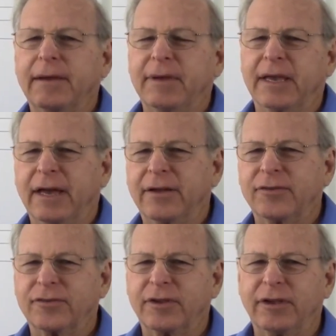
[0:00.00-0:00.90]

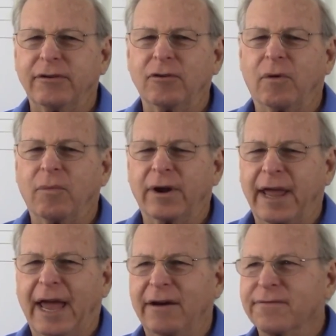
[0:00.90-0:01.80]
because you don't want
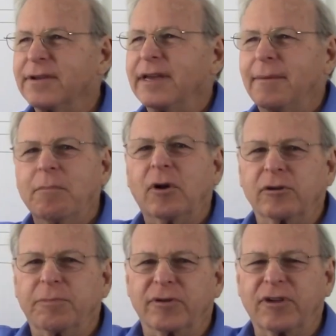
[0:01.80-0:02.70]
to have
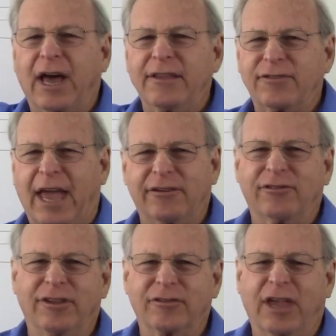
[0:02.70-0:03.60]
multiple sites
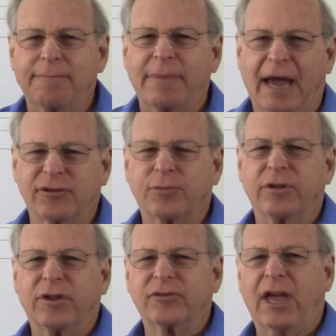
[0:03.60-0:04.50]
hashing the same
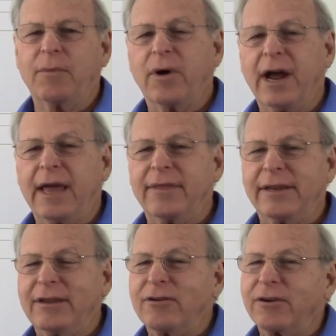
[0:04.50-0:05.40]
password the same way.
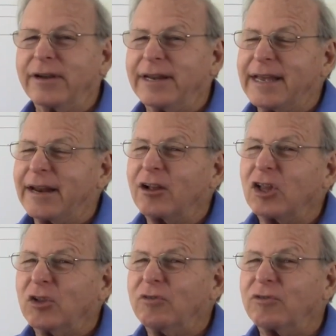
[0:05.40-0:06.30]
Then you could get
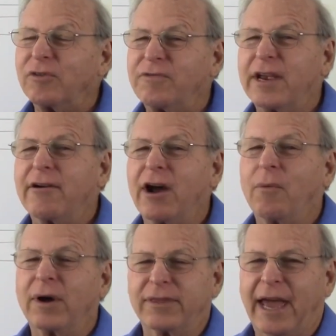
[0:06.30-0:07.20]
clues to figure
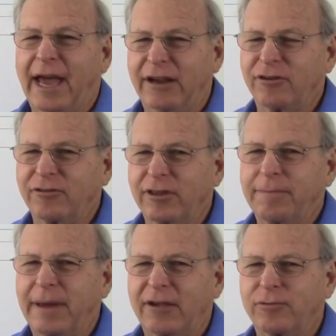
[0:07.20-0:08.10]
out what the hashes and the
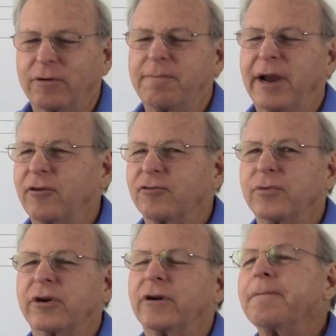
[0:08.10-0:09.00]
password pairs
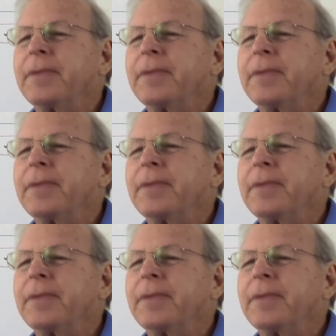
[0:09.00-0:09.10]
were.